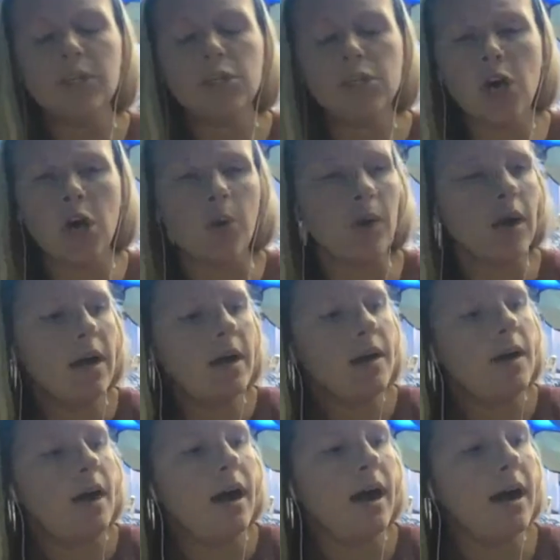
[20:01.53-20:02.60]
So
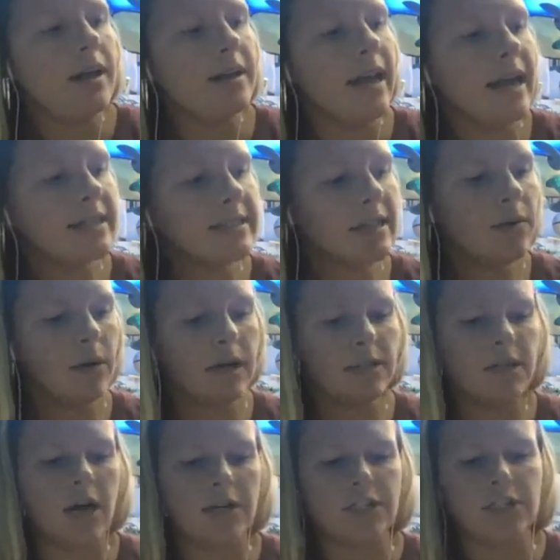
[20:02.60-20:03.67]
next I wanna
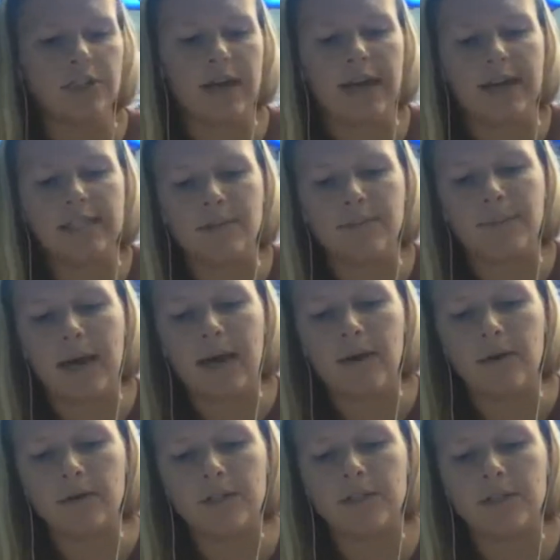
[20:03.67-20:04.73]
talk to you guys
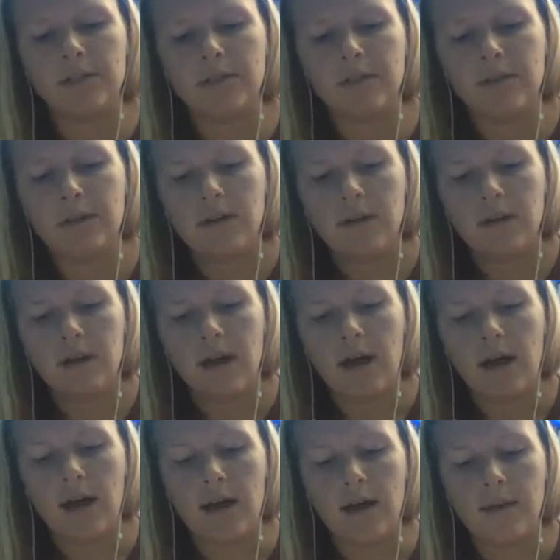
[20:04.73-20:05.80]
about
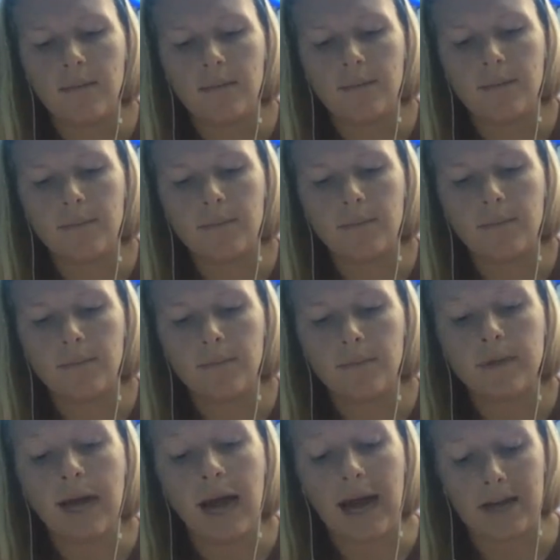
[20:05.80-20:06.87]

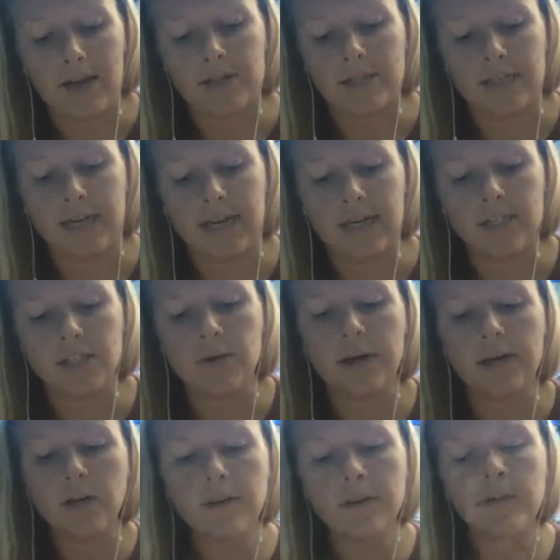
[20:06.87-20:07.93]
gyres again. So I
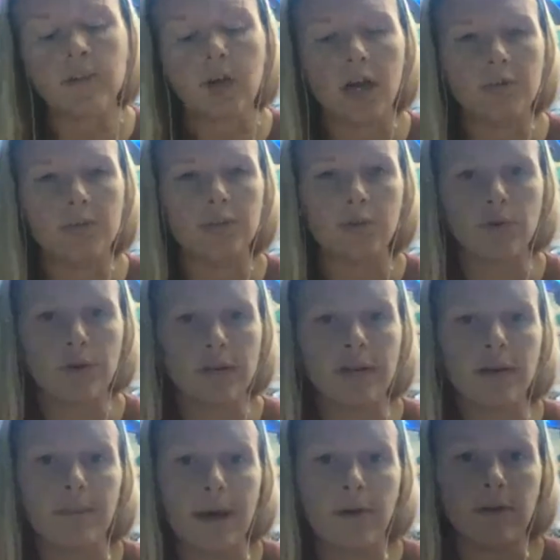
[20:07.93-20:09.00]
know that you talked with Dora
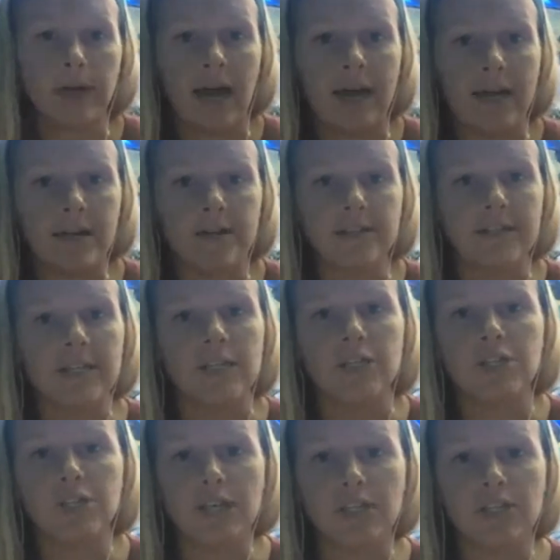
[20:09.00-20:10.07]
about gyres, and
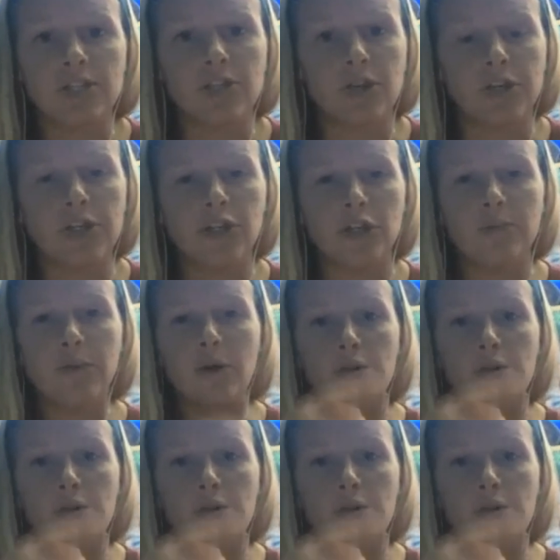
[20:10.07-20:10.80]
it's just circular